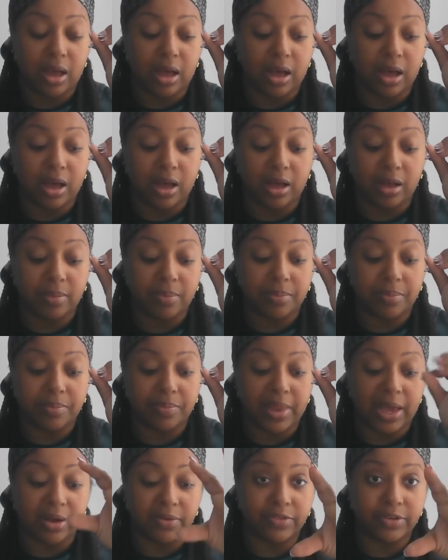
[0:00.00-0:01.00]

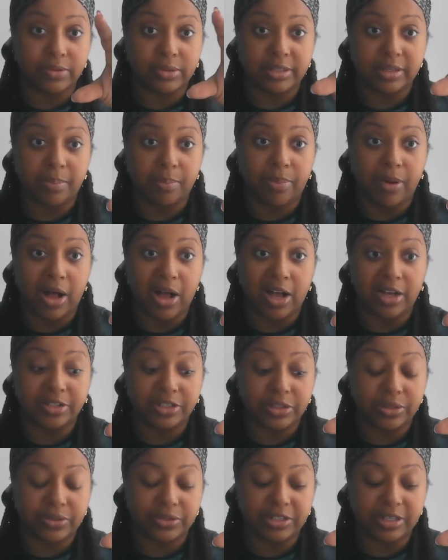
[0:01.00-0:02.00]
Um, now, if it was a
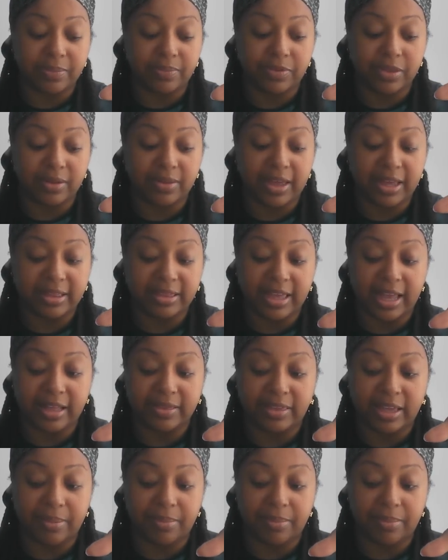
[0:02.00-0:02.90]
boss or something like that,